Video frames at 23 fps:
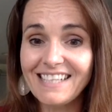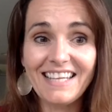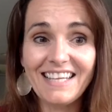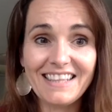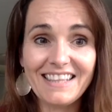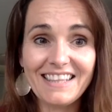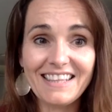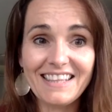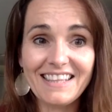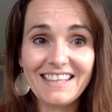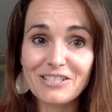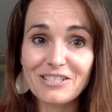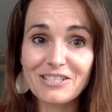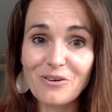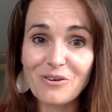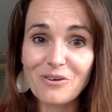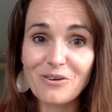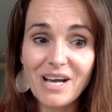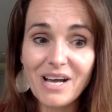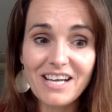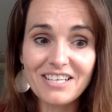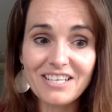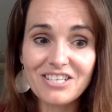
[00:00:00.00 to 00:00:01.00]
Thanks so
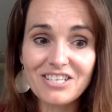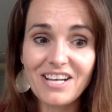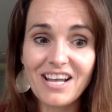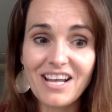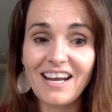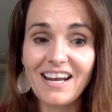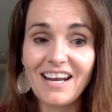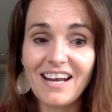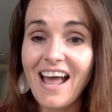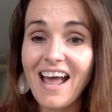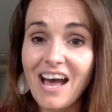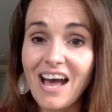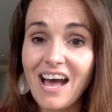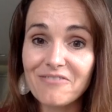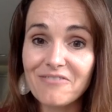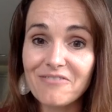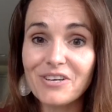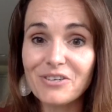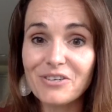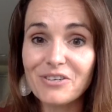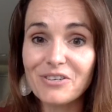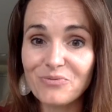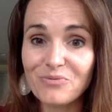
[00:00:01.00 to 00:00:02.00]
much and have
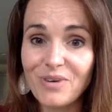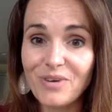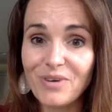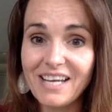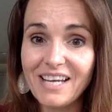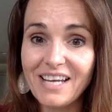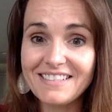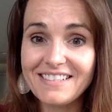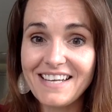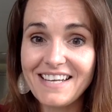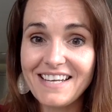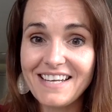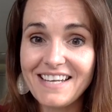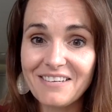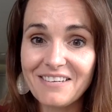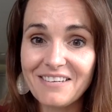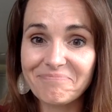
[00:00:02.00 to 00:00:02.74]
a great day.